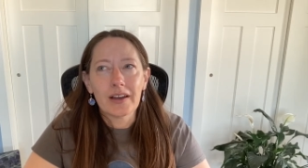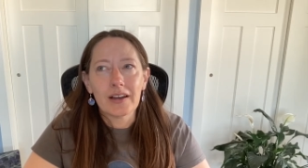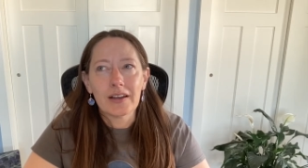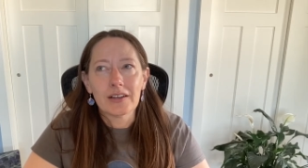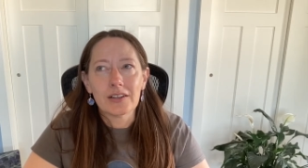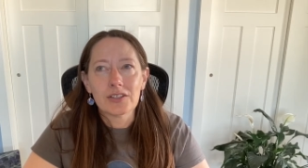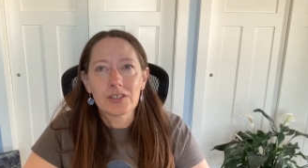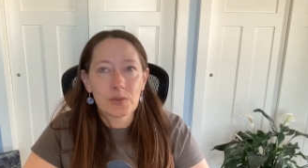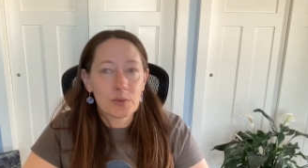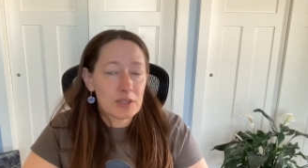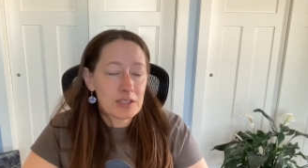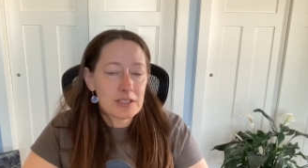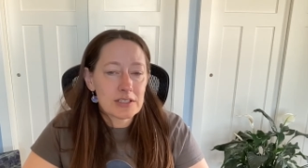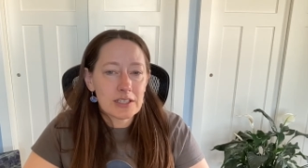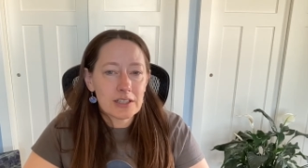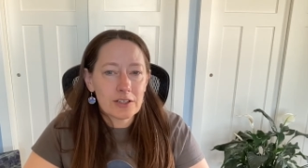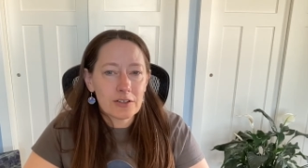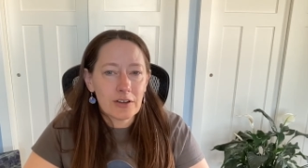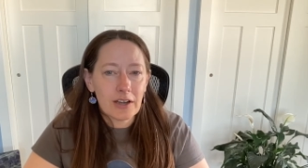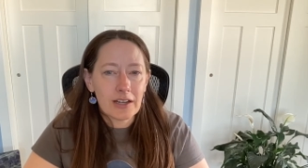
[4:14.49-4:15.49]
she went to see
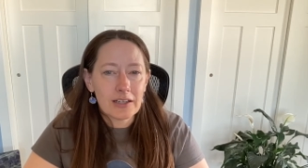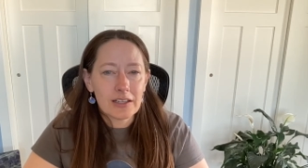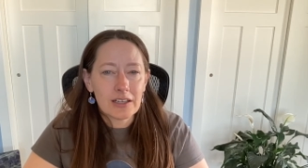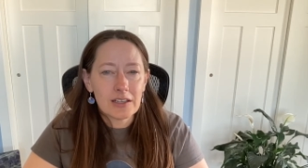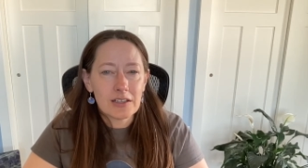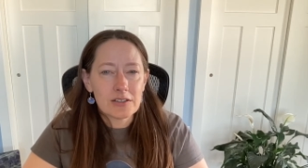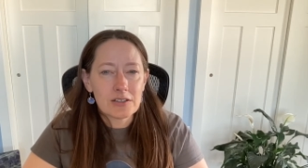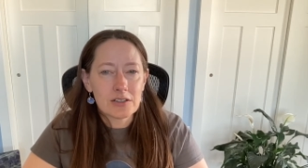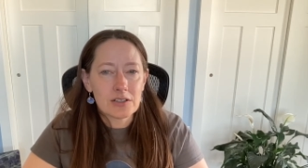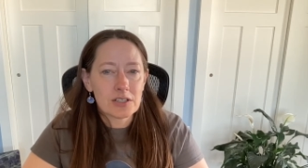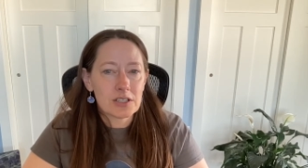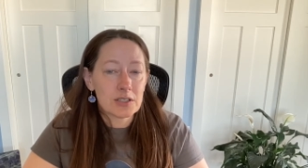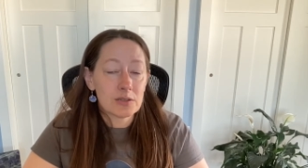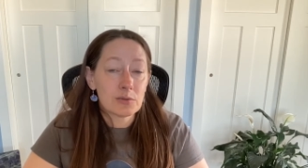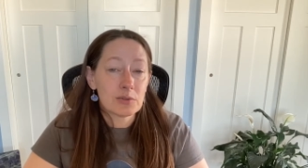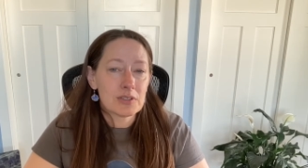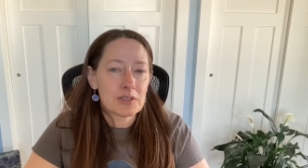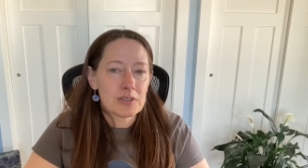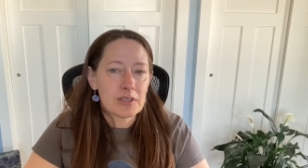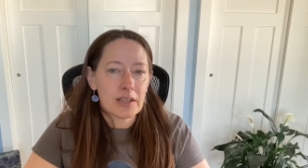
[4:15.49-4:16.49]
the grandkids,
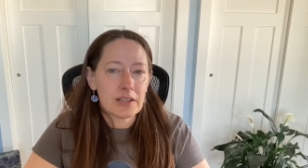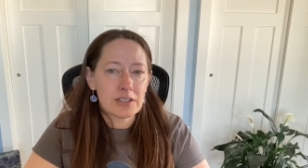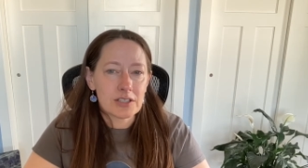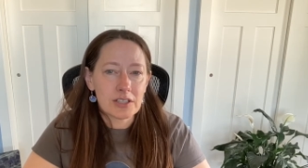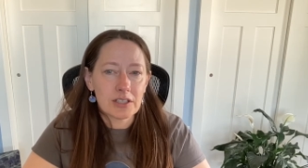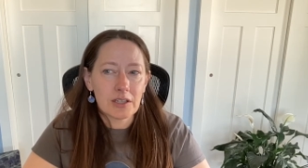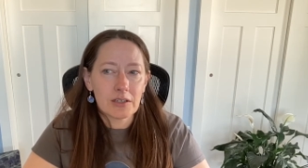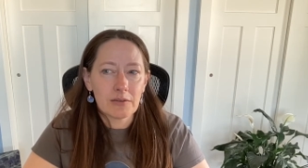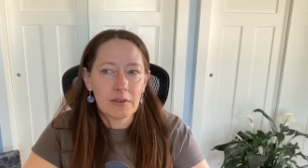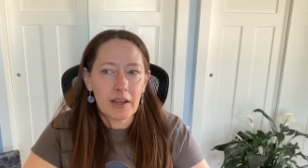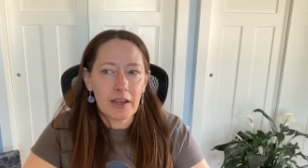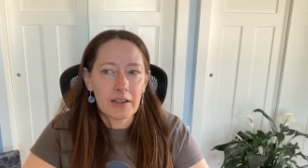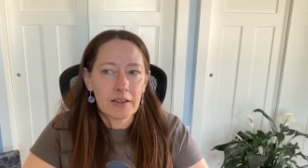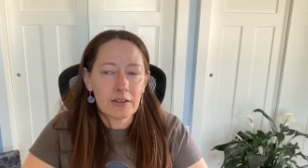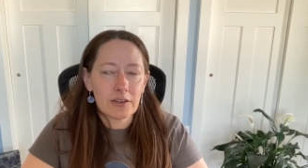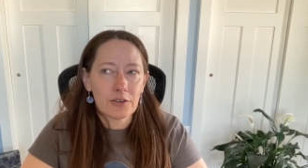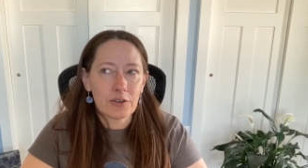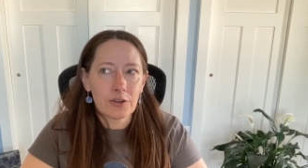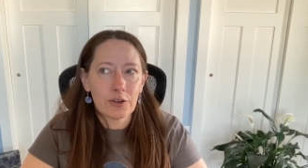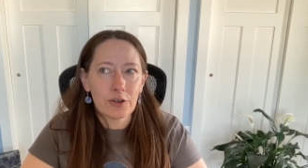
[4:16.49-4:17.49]
and I
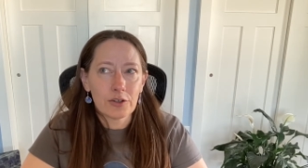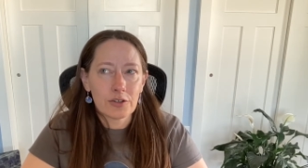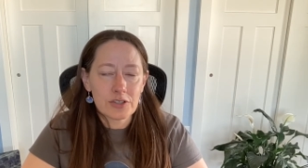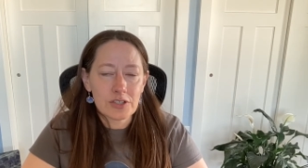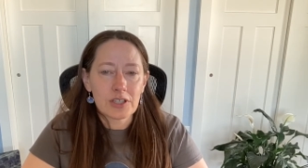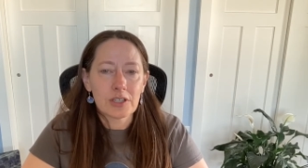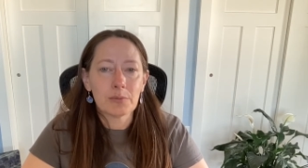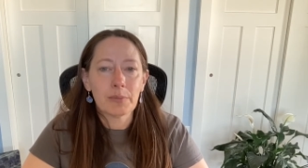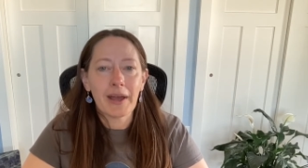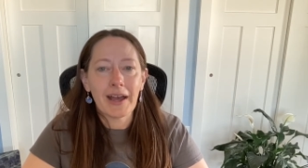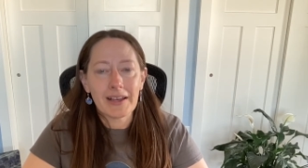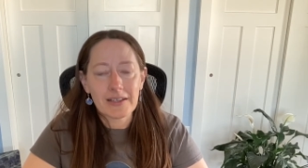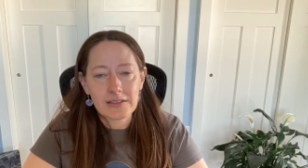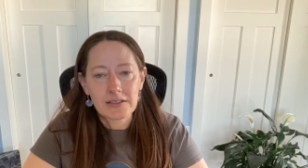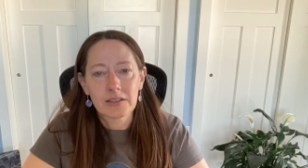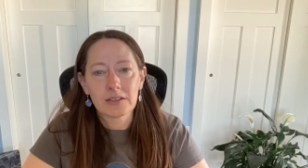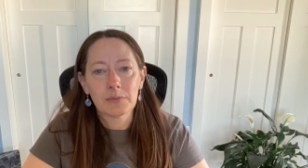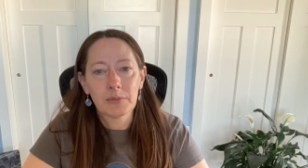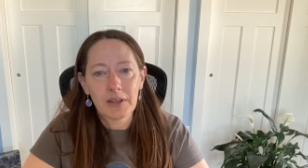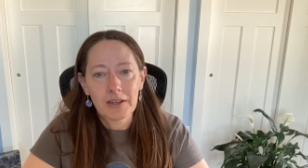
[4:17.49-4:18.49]
had heard she had passed in
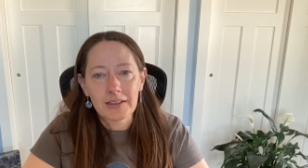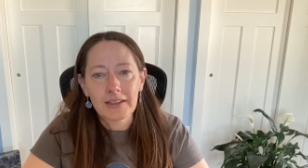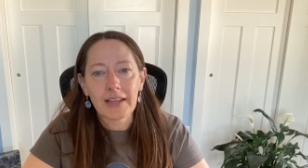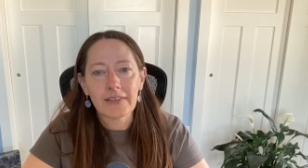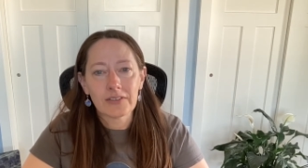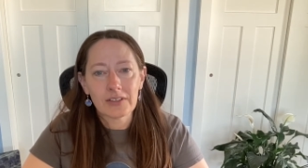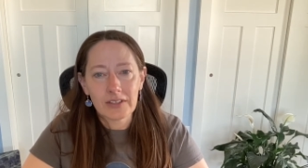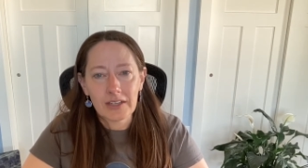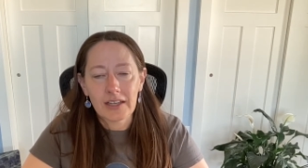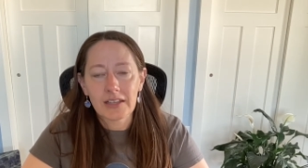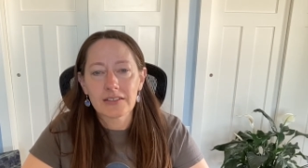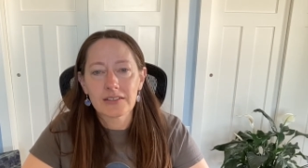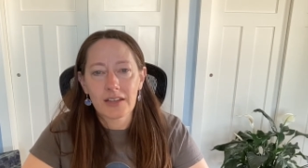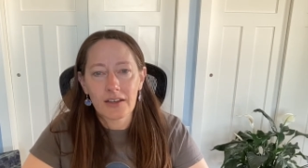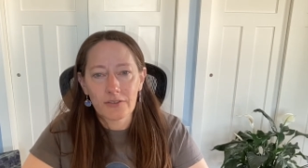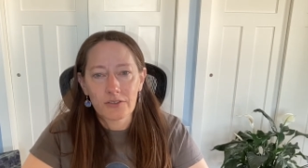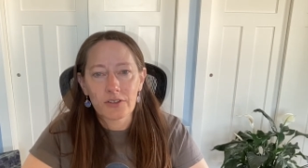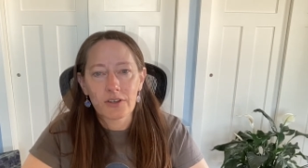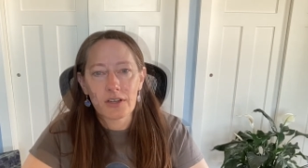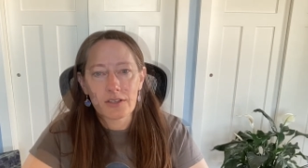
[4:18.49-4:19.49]
about 11 days
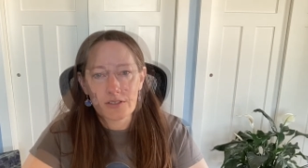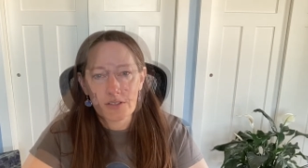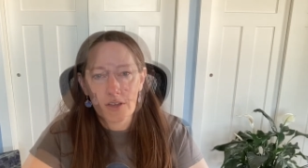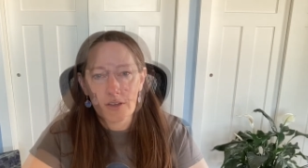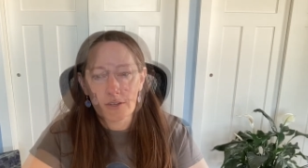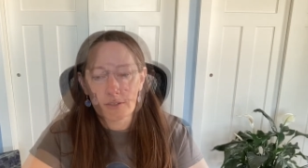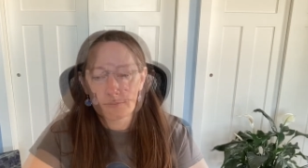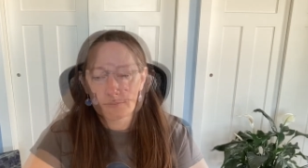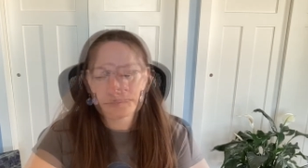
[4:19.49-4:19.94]
after I saw her.